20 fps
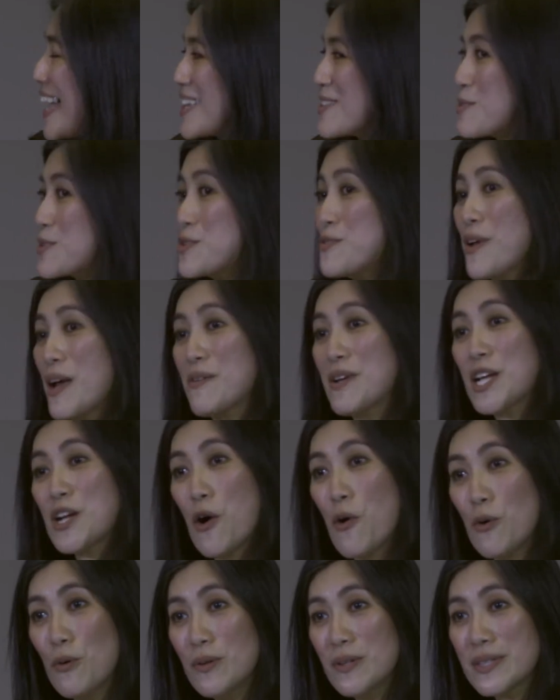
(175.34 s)
It was very
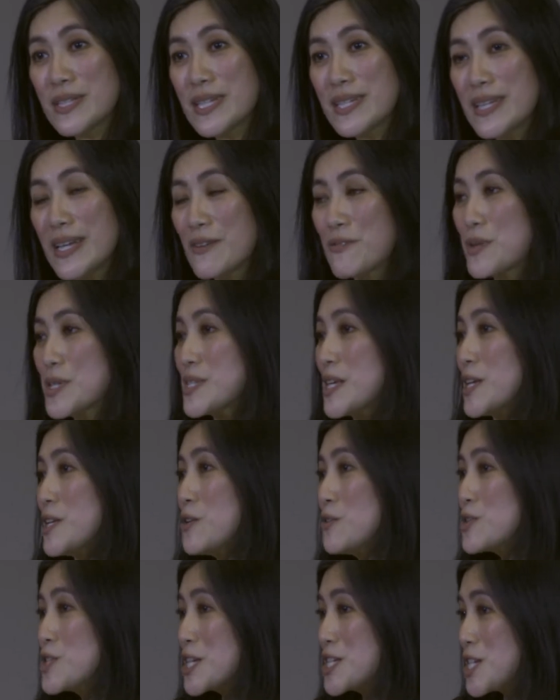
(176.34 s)
cold. It was a
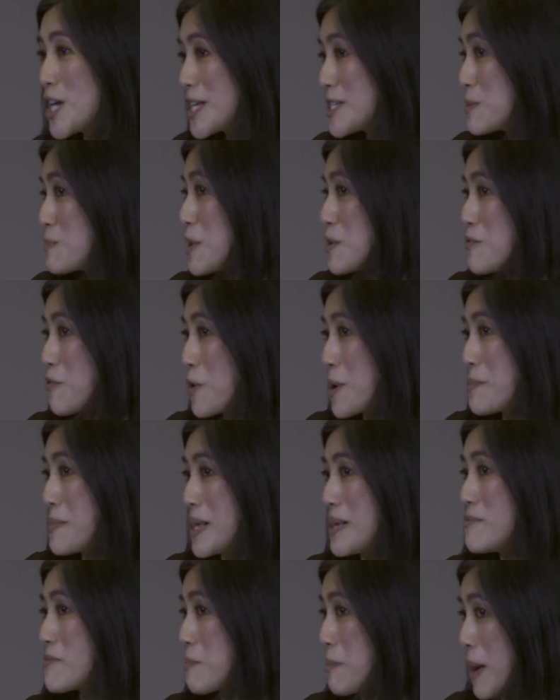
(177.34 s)
huge adjustment for
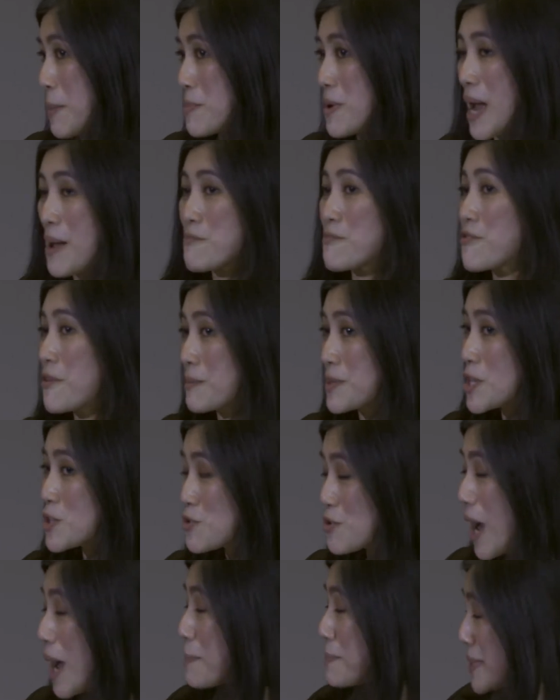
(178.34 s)
me. Remember, I'm from the
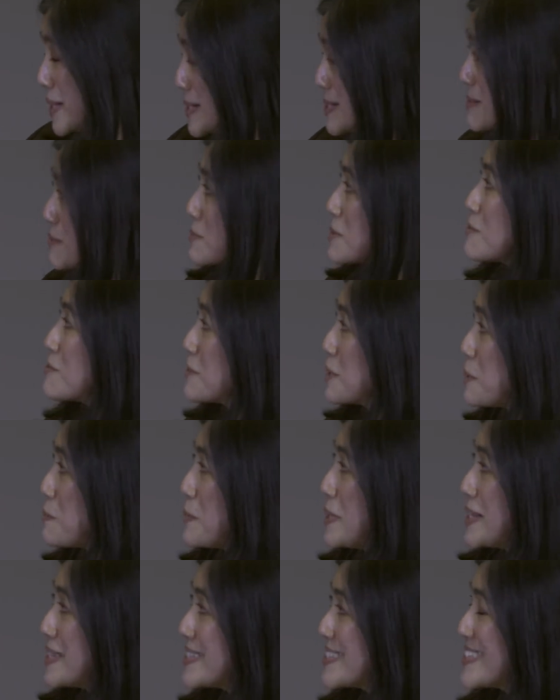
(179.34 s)
tropics, from the
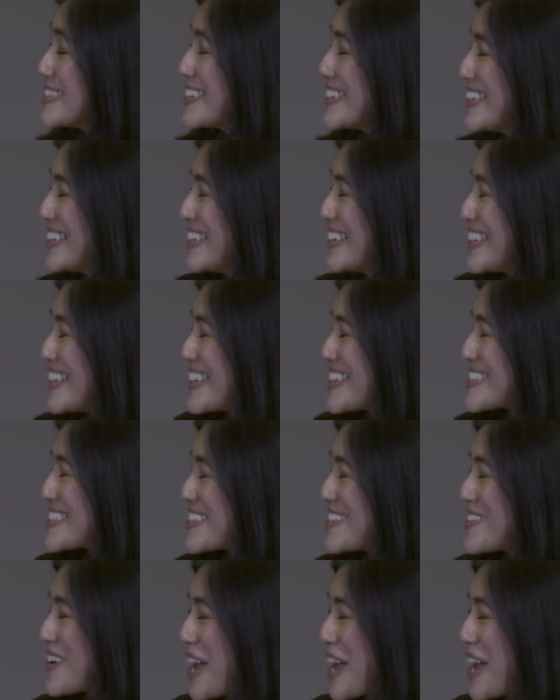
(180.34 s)
Philippines. So